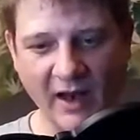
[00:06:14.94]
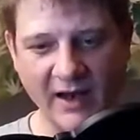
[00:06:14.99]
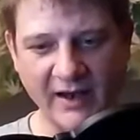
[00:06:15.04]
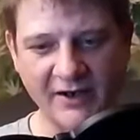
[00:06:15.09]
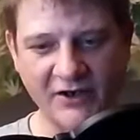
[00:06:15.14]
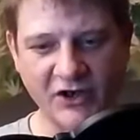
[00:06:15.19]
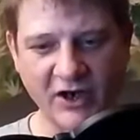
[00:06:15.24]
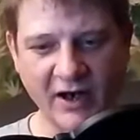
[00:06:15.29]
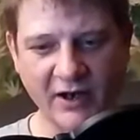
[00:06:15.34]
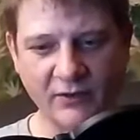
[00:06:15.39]

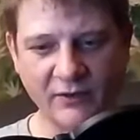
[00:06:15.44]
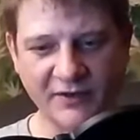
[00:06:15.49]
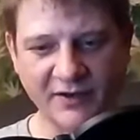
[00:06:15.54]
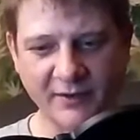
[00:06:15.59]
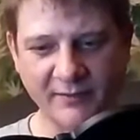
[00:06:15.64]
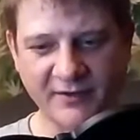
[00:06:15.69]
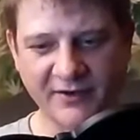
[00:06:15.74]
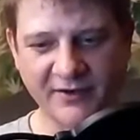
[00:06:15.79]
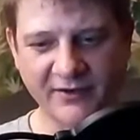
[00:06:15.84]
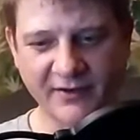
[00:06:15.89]
Ishak was
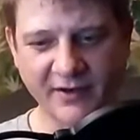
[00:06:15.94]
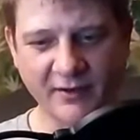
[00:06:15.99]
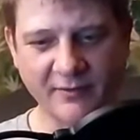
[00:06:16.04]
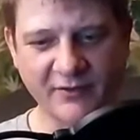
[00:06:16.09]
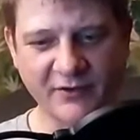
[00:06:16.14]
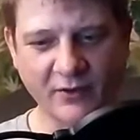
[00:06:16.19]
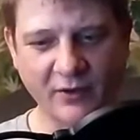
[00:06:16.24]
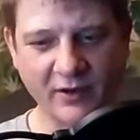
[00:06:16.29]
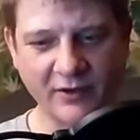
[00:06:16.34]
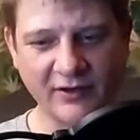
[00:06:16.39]

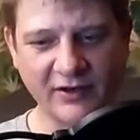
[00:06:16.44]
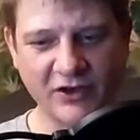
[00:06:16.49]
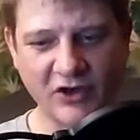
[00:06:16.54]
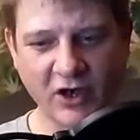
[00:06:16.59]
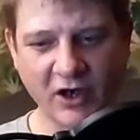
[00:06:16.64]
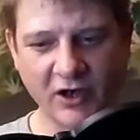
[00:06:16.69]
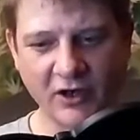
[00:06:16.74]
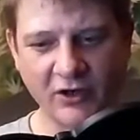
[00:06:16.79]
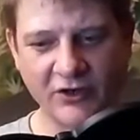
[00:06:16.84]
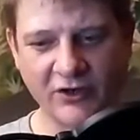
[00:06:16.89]
subsequently
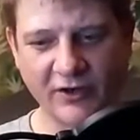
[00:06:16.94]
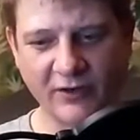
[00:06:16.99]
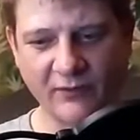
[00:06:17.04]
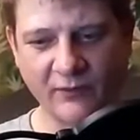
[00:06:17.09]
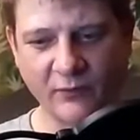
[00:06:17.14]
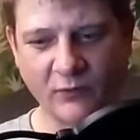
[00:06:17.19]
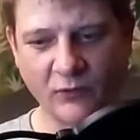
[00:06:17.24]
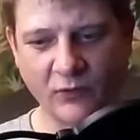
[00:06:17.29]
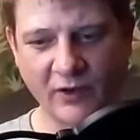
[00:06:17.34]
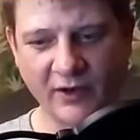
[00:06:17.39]
charged
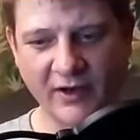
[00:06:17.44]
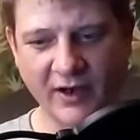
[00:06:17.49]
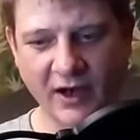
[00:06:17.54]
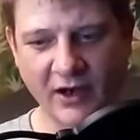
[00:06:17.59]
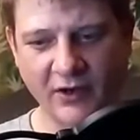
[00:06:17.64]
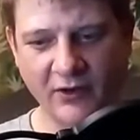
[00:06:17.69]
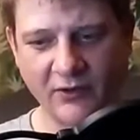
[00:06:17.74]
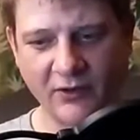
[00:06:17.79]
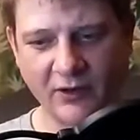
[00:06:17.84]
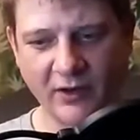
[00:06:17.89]
in one
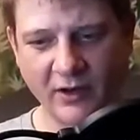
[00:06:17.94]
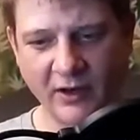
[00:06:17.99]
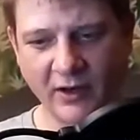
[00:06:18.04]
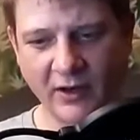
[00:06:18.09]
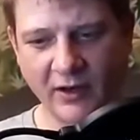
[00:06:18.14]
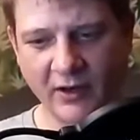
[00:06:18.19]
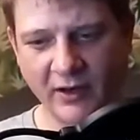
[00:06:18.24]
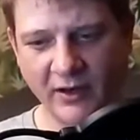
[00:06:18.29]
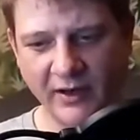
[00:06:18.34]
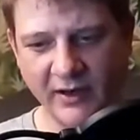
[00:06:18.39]
count
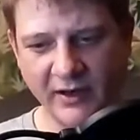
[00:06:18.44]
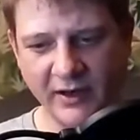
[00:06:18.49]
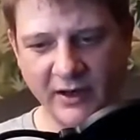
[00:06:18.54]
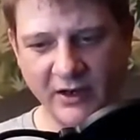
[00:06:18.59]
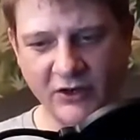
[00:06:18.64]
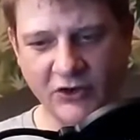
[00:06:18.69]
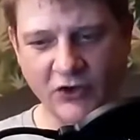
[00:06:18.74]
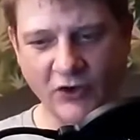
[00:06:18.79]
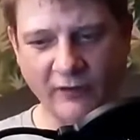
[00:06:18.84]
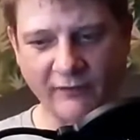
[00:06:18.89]

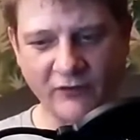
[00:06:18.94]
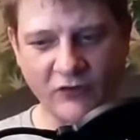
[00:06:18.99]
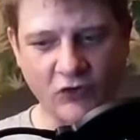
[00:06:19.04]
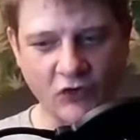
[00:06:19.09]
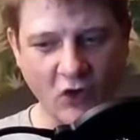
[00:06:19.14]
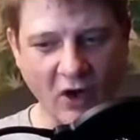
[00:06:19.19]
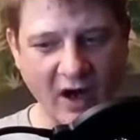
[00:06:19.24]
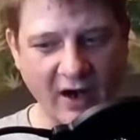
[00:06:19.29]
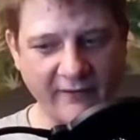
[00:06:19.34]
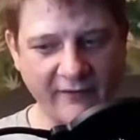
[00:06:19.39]
each of
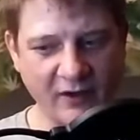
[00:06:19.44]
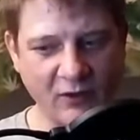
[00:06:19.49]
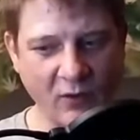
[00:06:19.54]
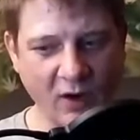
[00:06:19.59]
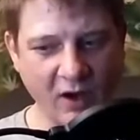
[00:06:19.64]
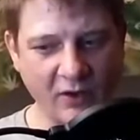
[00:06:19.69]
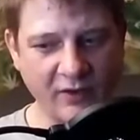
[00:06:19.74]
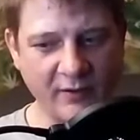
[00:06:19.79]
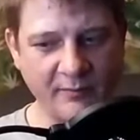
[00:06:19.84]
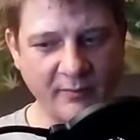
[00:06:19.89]
driving
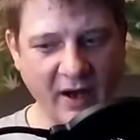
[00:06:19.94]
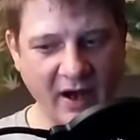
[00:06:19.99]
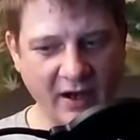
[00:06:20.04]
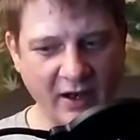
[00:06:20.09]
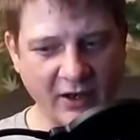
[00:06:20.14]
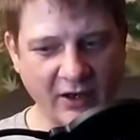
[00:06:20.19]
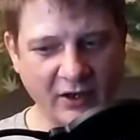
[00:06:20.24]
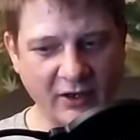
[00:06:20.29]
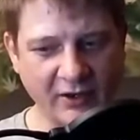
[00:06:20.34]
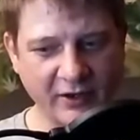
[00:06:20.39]
while
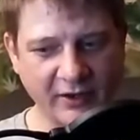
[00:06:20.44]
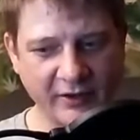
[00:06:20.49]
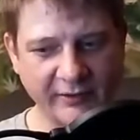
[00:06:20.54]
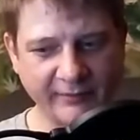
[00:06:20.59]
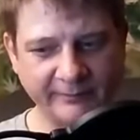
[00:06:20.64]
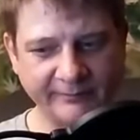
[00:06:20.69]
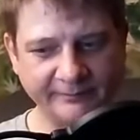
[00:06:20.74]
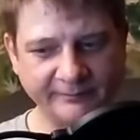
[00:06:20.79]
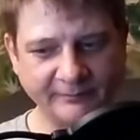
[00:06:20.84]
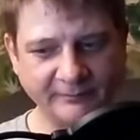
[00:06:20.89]
impaired
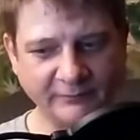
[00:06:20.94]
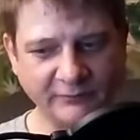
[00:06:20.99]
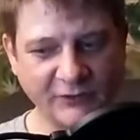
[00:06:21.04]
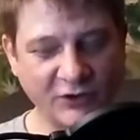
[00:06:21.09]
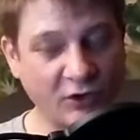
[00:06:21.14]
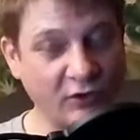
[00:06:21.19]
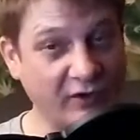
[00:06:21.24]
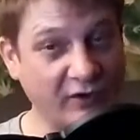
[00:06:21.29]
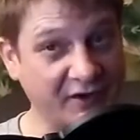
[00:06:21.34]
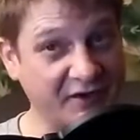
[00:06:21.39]

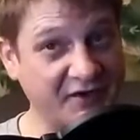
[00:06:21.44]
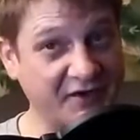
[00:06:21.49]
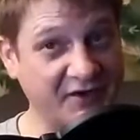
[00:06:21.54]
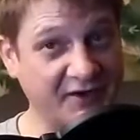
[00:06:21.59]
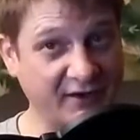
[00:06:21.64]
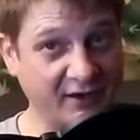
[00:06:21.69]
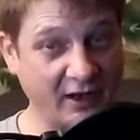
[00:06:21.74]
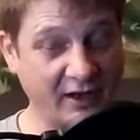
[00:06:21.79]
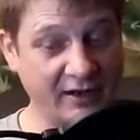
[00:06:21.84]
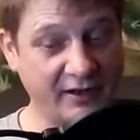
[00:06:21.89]
to the
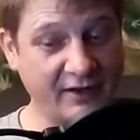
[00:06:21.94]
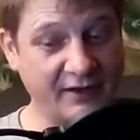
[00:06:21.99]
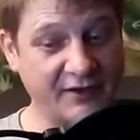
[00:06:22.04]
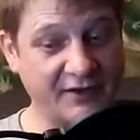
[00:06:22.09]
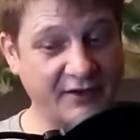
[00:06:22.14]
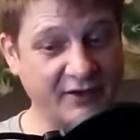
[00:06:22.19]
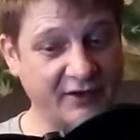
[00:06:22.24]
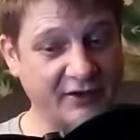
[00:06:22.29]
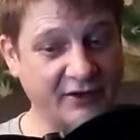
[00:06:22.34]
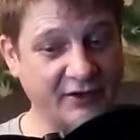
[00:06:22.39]

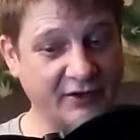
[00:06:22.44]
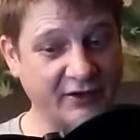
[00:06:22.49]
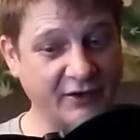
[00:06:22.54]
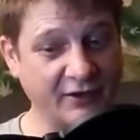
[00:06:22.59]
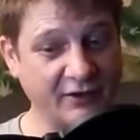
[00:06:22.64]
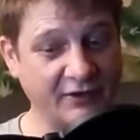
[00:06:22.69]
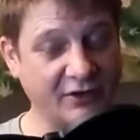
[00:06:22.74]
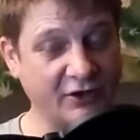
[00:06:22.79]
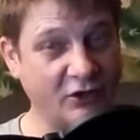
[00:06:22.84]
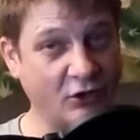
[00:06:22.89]
slightest
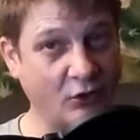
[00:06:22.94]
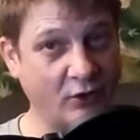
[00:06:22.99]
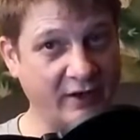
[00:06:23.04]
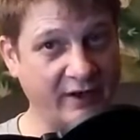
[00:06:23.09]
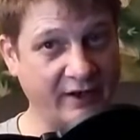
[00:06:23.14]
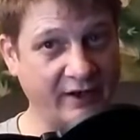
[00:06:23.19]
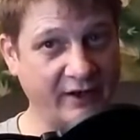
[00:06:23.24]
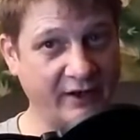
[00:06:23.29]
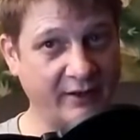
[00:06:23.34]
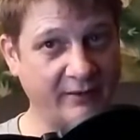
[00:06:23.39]

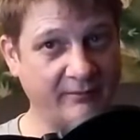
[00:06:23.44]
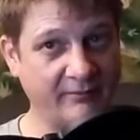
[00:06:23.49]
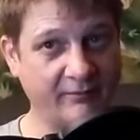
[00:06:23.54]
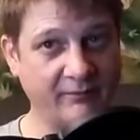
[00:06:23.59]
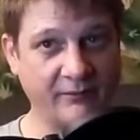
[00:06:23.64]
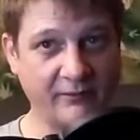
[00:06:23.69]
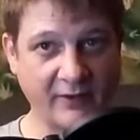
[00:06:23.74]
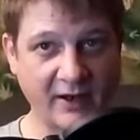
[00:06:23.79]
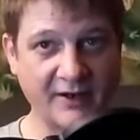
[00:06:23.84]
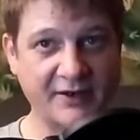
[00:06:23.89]
degree.
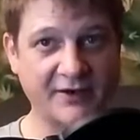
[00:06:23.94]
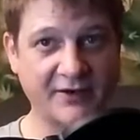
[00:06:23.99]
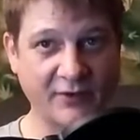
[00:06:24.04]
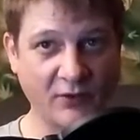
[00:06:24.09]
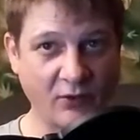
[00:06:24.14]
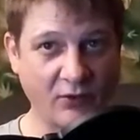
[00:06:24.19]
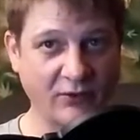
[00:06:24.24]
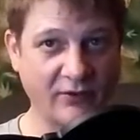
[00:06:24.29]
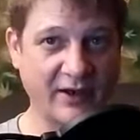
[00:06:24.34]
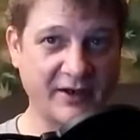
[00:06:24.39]
That's
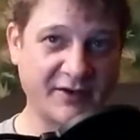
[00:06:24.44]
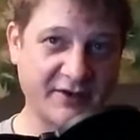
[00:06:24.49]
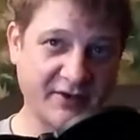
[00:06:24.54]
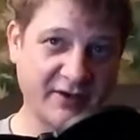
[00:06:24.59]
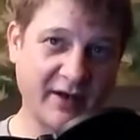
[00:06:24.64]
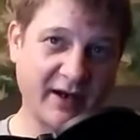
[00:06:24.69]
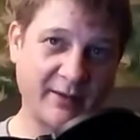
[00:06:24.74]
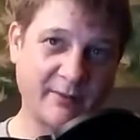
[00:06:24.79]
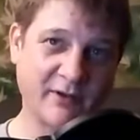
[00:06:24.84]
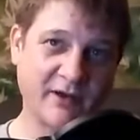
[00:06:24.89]

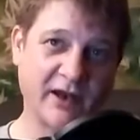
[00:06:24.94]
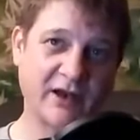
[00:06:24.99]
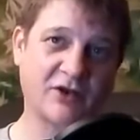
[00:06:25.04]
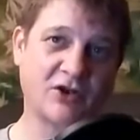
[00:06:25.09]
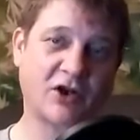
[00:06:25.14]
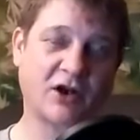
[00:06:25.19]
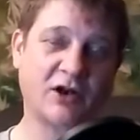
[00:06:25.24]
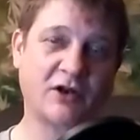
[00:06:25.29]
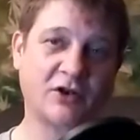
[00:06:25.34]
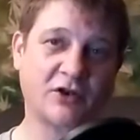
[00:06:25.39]
the name of that
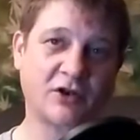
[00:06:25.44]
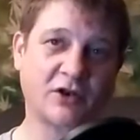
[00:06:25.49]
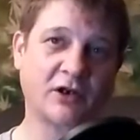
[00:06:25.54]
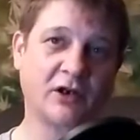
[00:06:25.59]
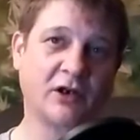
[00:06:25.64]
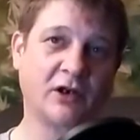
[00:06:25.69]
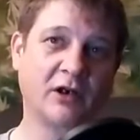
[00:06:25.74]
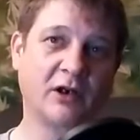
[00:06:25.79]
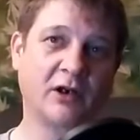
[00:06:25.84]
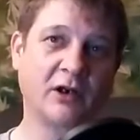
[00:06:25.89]
charge.
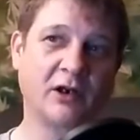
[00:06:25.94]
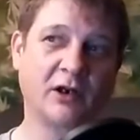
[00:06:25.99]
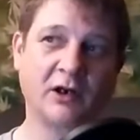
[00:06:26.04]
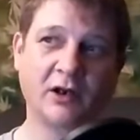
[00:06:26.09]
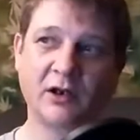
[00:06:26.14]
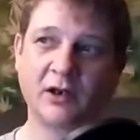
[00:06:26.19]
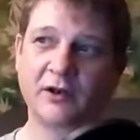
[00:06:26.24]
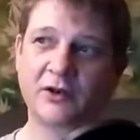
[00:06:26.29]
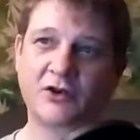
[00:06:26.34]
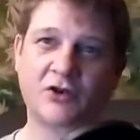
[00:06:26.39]

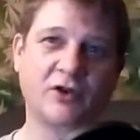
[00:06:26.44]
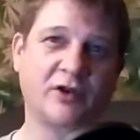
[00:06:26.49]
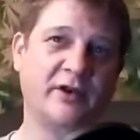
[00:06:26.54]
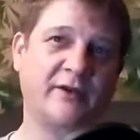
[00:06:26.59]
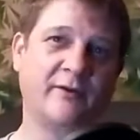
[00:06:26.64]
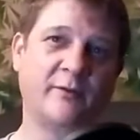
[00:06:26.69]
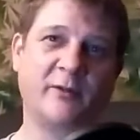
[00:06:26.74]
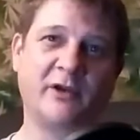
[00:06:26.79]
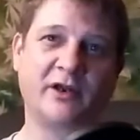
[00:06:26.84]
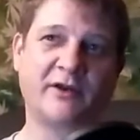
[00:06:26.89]
Shouldn't
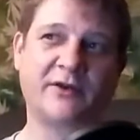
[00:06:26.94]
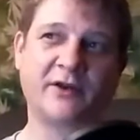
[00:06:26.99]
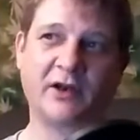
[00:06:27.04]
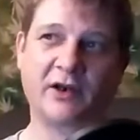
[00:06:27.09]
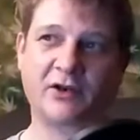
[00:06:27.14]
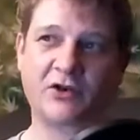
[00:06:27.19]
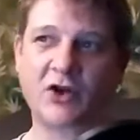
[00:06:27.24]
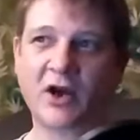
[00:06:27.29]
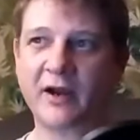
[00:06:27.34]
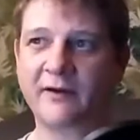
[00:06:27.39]
even be a
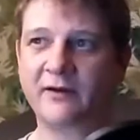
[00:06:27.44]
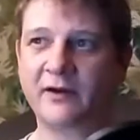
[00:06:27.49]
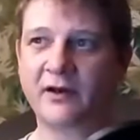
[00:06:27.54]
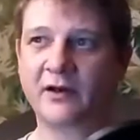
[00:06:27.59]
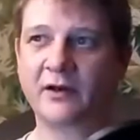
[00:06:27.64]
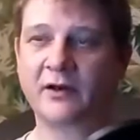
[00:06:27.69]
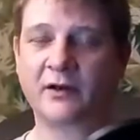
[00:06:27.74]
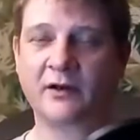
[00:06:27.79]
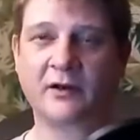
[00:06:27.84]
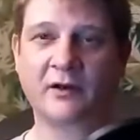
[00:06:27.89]
thing.
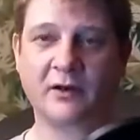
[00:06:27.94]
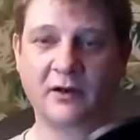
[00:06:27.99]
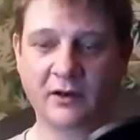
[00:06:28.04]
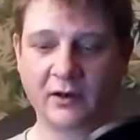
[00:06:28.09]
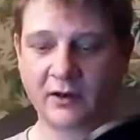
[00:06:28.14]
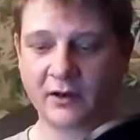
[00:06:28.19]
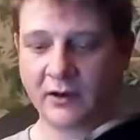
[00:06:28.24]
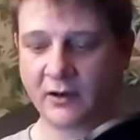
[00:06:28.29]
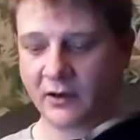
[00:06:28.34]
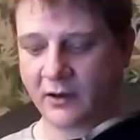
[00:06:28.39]
Driving
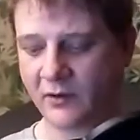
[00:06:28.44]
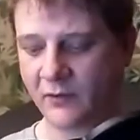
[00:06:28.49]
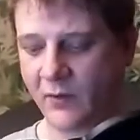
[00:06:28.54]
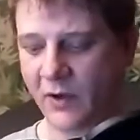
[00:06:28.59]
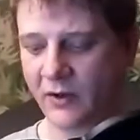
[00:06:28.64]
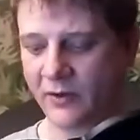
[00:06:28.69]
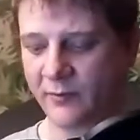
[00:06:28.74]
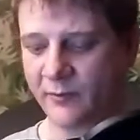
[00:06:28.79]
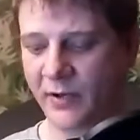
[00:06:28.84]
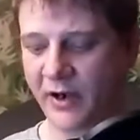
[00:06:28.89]

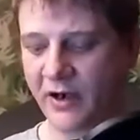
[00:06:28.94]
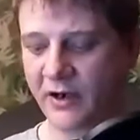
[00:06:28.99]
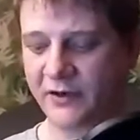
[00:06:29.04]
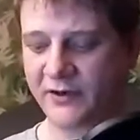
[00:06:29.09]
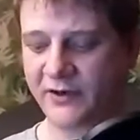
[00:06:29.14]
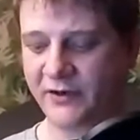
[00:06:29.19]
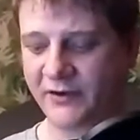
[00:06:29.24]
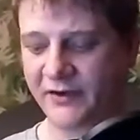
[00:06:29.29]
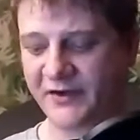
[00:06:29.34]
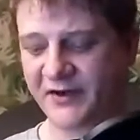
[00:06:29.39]
while
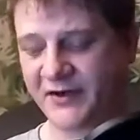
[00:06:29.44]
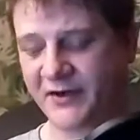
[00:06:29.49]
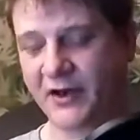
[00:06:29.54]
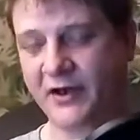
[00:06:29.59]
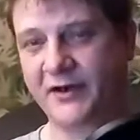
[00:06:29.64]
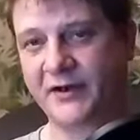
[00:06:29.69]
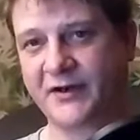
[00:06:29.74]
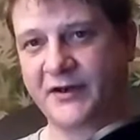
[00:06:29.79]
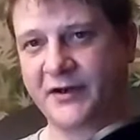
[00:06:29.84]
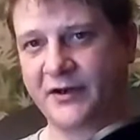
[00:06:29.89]
impaired to the
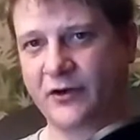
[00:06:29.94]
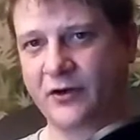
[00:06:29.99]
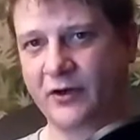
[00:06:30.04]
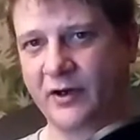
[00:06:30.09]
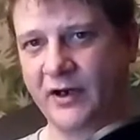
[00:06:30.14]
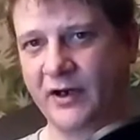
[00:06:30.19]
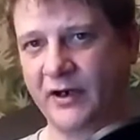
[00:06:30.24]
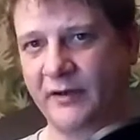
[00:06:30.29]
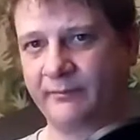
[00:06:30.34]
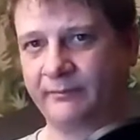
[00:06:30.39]
slightest
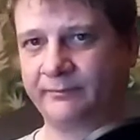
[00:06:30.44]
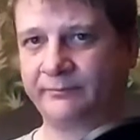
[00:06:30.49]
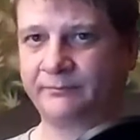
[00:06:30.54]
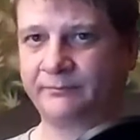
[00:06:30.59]
degree.